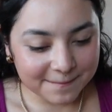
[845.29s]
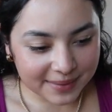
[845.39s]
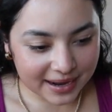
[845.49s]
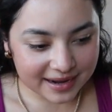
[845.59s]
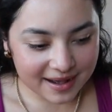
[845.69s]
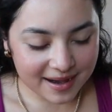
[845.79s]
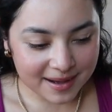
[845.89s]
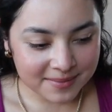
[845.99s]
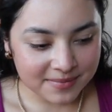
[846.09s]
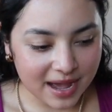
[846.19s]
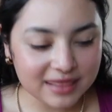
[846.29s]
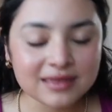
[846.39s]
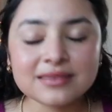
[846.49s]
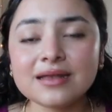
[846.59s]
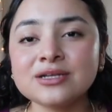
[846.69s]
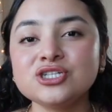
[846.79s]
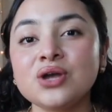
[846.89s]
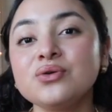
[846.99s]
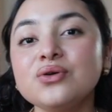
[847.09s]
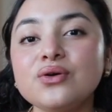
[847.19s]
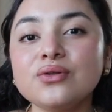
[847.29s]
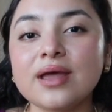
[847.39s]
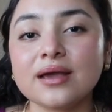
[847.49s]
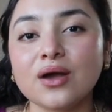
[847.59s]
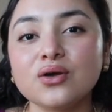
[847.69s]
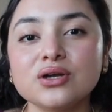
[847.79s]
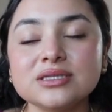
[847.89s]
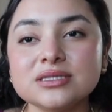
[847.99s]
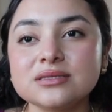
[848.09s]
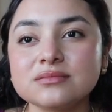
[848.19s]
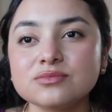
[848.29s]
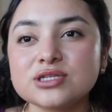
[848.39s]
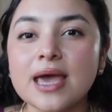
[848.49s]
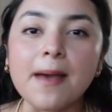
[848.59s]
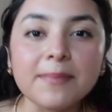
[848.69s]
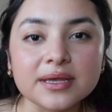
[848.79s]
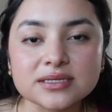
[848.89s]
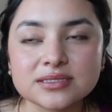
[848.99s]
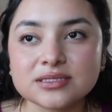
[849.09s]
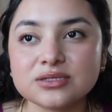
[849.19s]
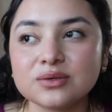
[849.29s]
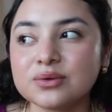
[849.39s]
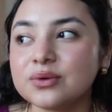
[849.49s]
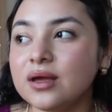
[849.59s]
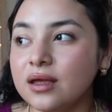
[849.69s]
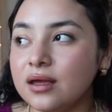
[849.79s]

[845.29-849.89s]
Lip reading: But I think that in general, like a good tip is to